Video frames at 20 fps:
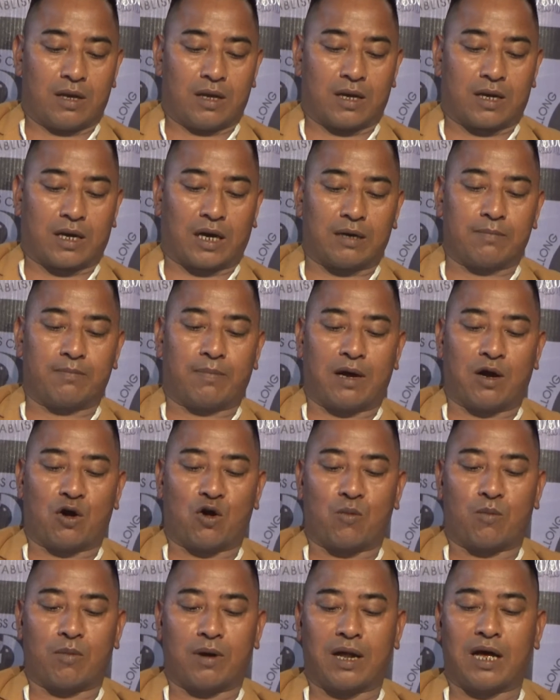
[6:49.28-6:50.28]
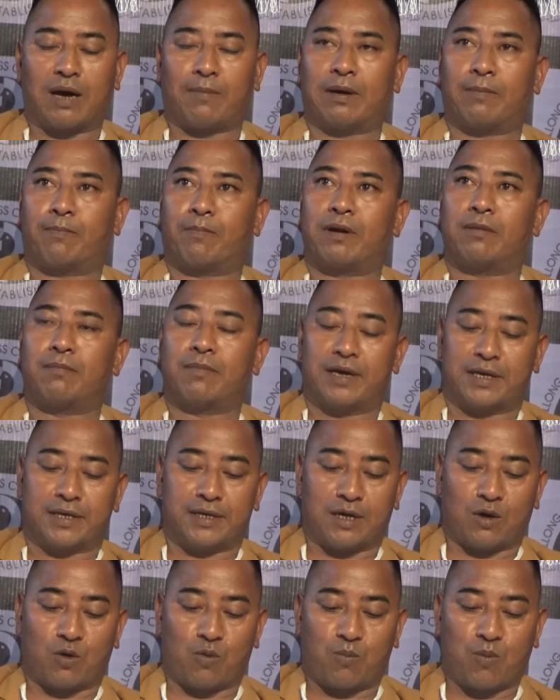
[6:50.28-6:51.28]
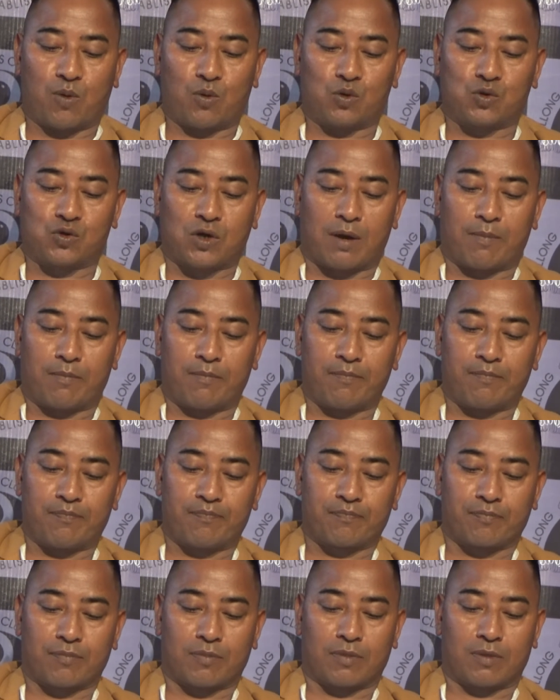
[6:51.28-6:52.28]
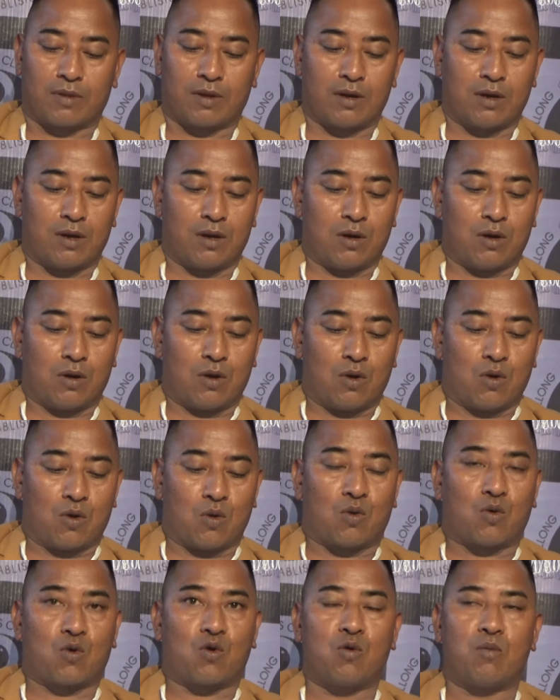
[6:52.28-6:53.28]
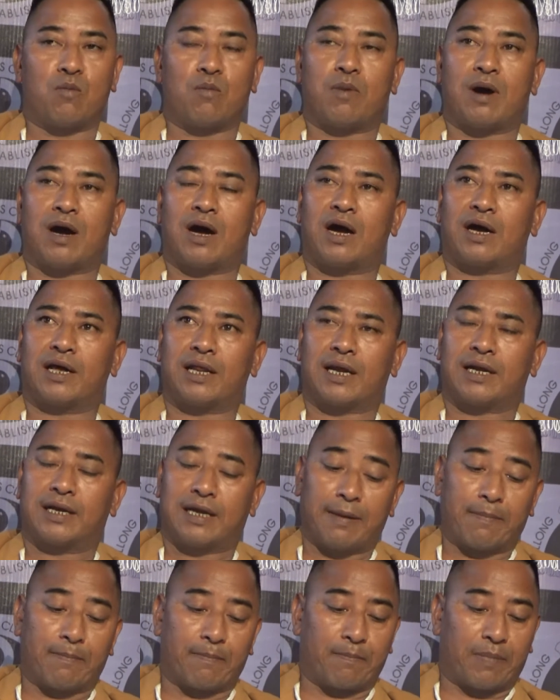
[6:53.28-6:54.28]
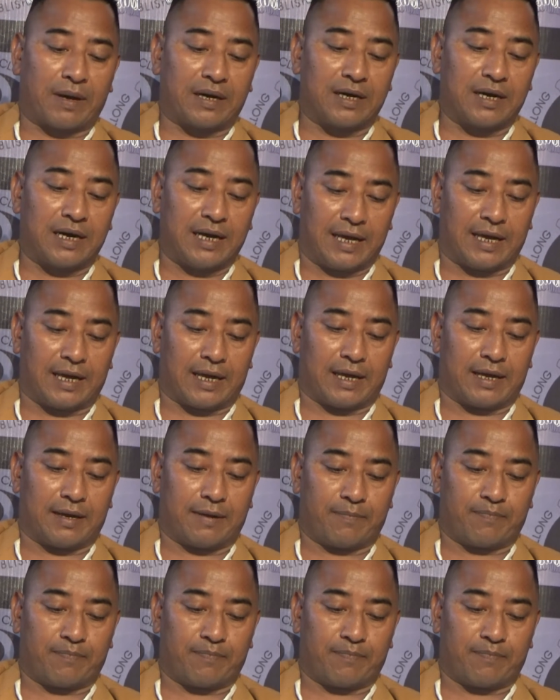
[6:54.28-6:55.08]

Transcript: kat ba omla ban pen ba jau perusam kumba ngladep ban le